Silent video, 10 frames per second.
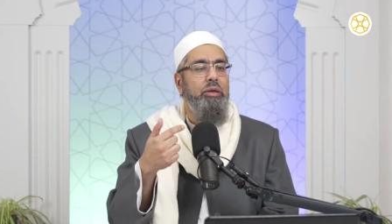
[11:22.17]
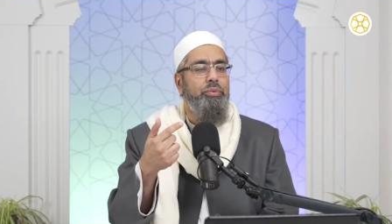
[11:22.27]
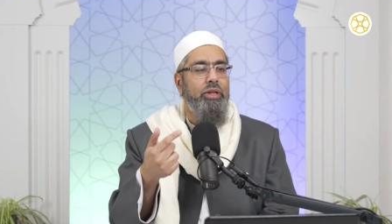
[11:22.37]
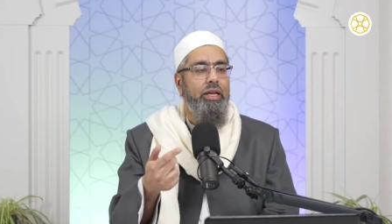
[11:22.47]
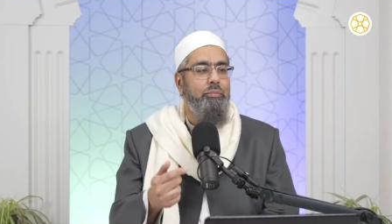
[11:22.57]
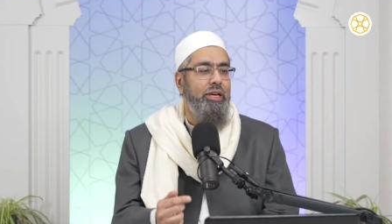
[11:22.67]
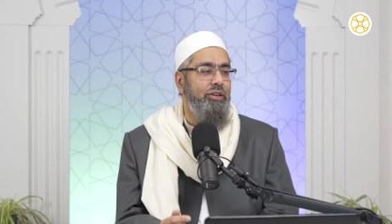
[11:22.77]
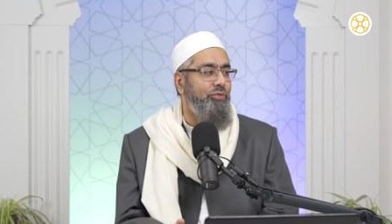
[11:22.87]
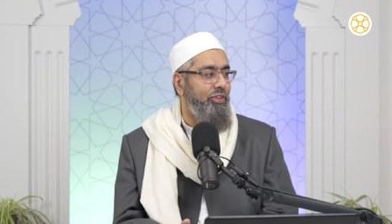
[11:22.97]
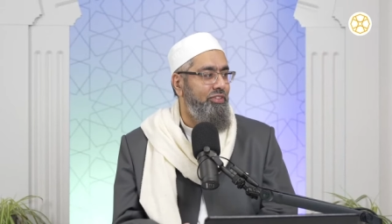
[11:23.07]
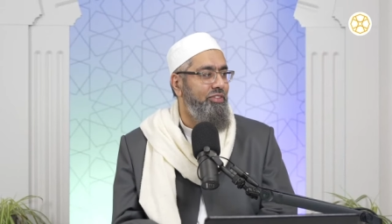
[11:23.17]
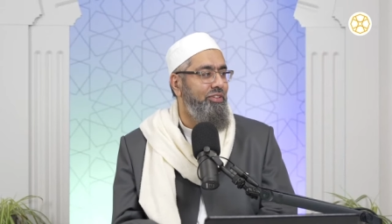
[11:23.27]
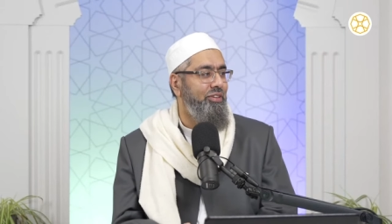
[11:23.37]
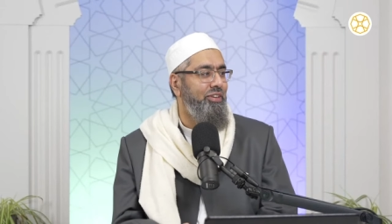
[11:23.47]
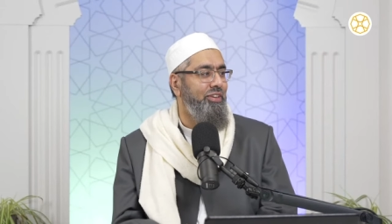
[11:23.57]
people can benefit.
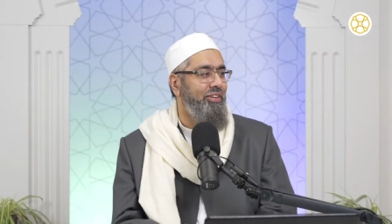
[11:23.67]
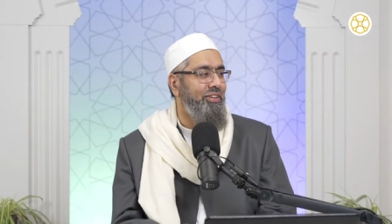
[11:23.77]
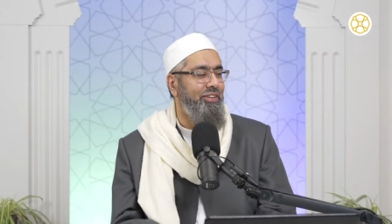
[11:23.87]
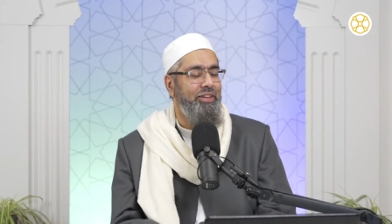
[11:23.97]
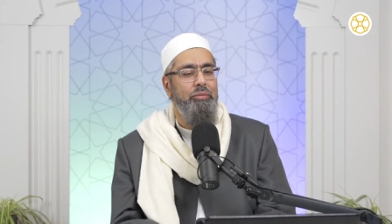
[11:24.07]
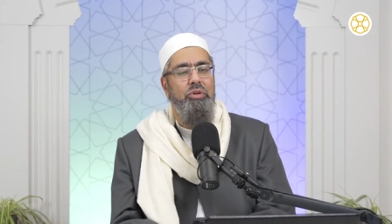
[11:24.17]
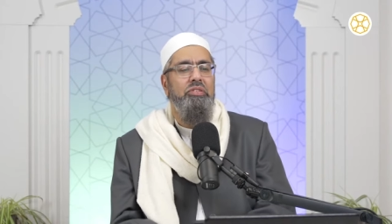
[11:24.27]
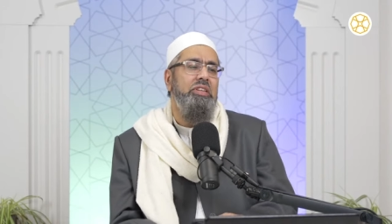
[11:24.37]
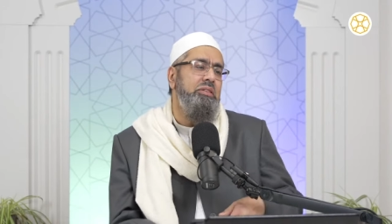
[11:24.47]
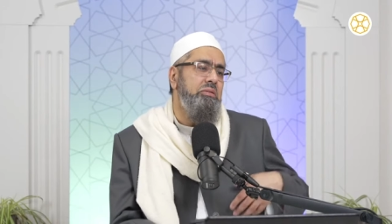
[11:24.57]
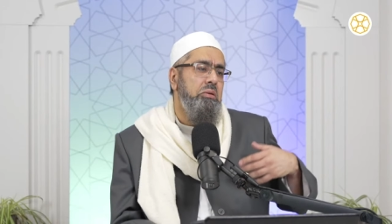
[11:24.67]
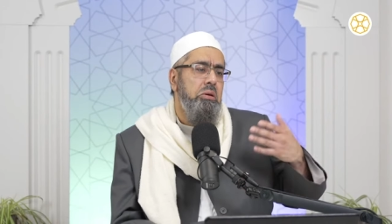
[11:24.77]
He said,